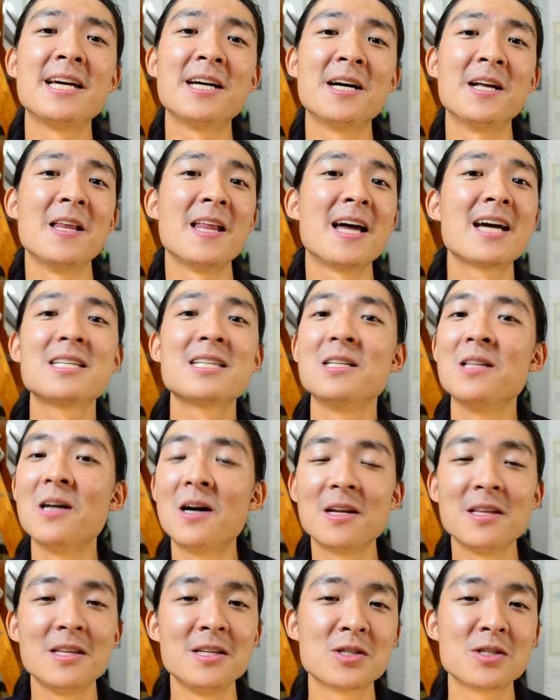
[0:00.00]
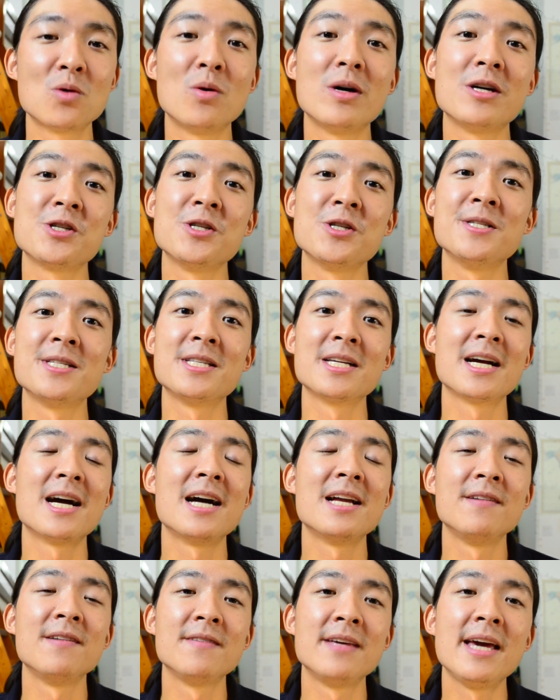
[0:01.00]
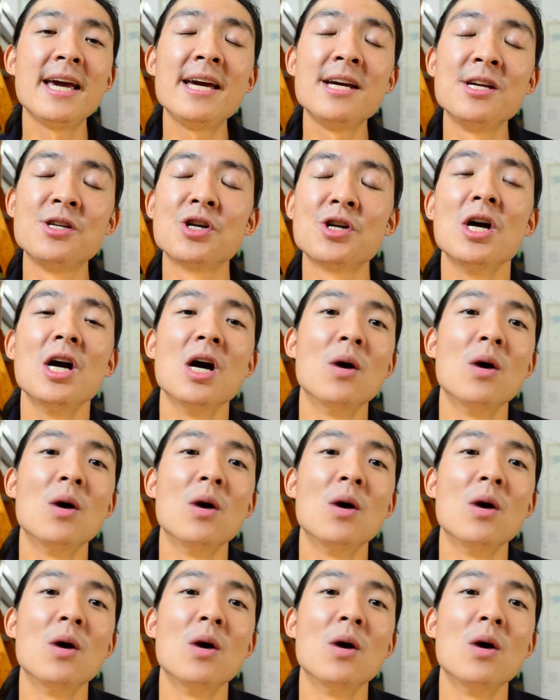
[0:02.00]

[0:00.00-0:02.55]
collect a lot of these questions to kind of gauge